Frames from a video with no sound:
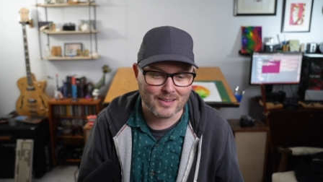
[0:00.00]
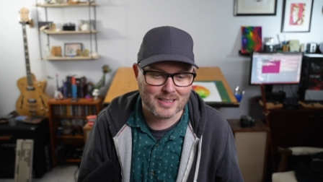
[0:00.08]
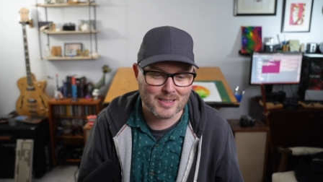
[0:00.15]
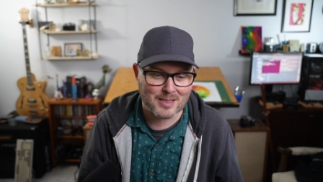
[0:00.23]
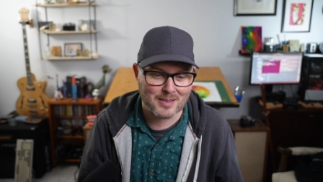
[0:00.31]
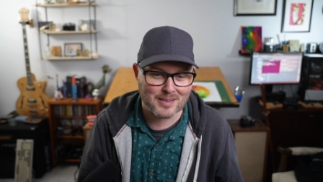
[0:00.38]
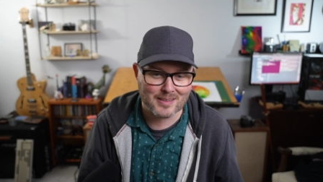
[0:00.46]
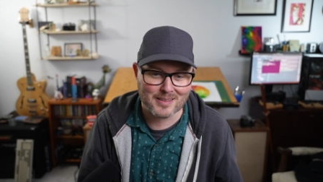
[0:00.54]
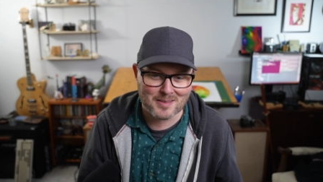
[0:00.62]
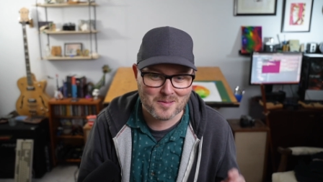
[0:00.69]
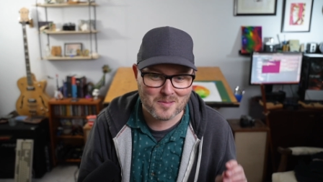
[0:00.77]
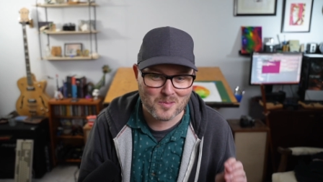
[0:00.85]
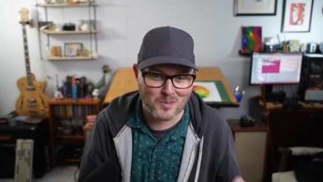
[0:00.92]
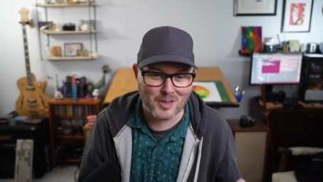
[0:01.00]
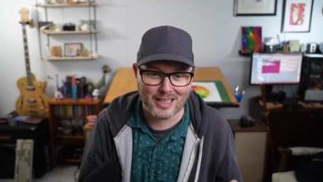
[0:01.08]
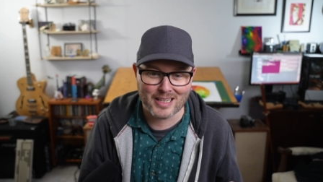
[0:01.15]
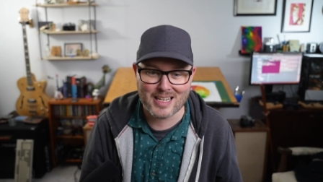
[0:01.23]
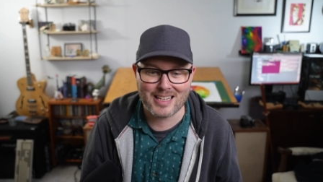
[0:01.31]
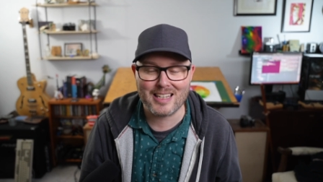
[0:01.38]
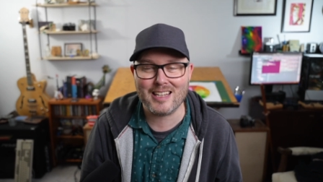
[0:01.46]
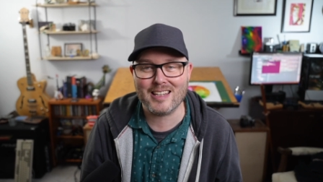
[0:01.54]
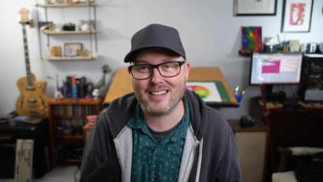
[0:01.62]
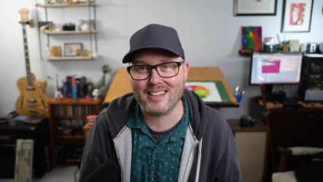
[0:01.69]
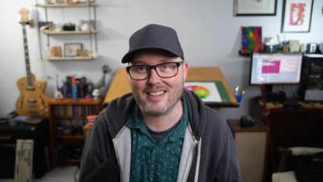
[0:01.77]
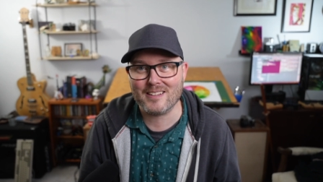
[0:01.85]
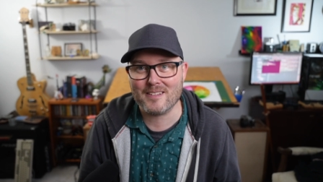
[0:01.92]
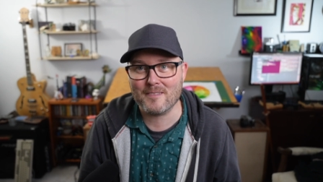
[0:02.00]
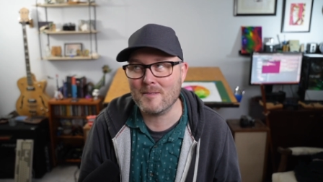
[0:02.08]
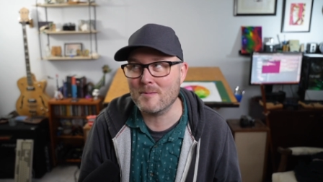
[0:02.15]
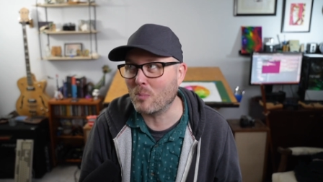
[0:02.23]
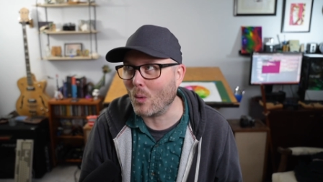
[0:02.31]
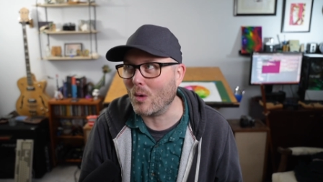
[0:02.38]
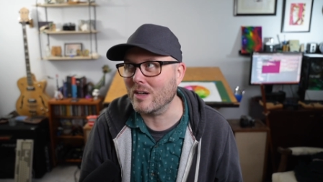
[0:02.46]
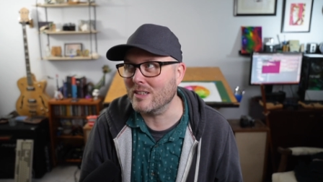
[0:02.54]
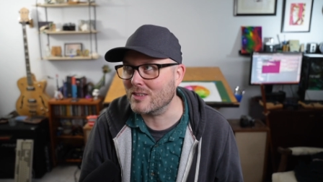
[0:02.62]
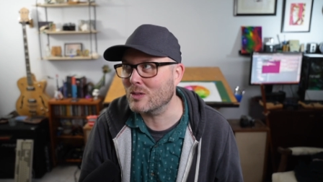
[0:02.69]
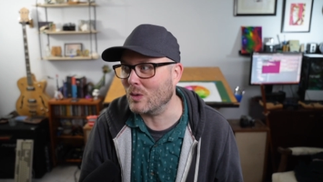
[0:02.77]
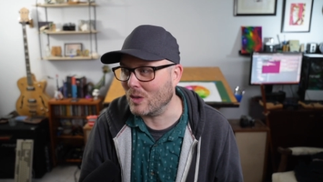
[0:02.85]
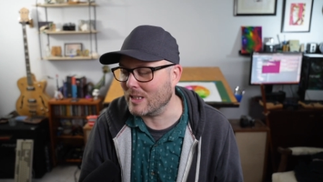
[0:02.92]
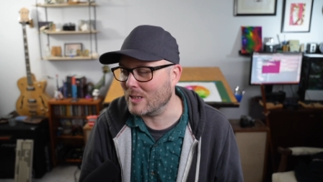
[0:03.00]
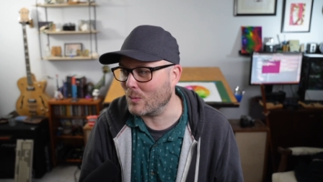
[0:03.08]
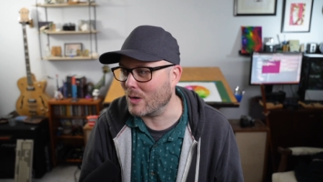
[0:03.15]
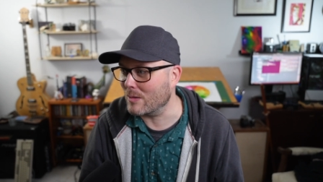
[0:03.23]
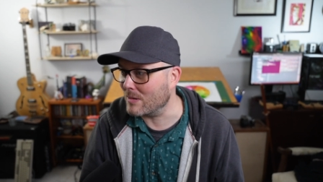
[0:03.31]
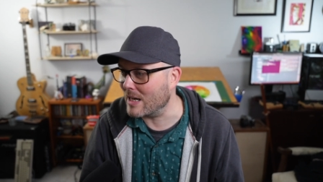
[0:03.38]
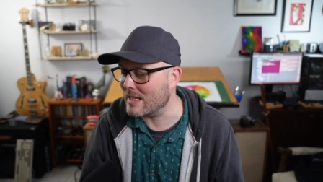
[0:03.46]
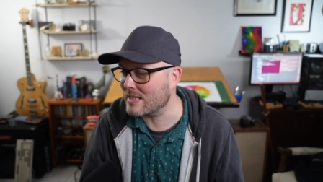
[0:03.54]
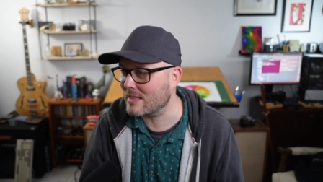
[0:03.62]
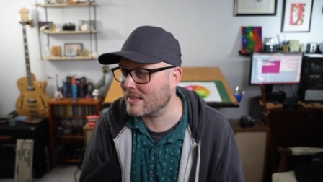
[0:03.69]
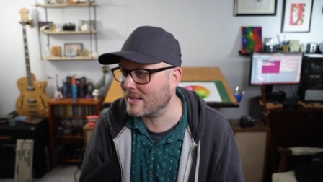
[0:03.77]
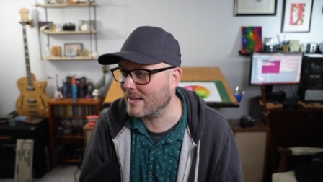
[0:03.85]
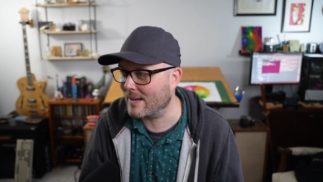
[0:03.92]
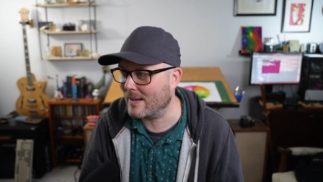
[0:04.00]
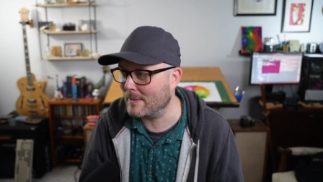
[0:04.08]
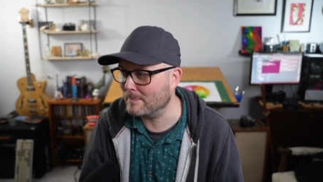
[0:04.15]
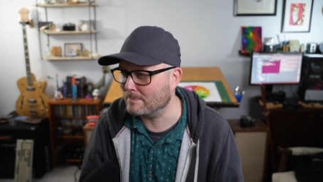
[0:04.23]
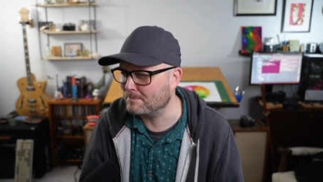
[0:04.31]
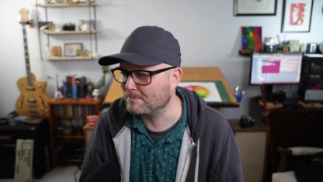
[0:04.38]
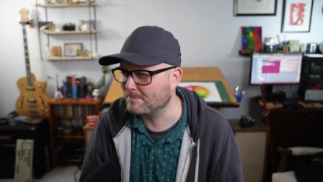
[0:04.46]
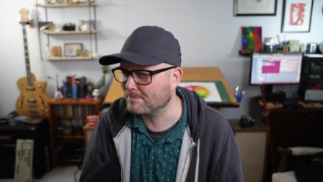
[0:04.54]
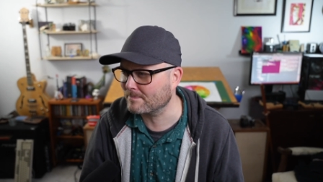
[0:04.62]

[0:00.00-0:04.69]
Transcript: on this really important tool in WordPress. Um,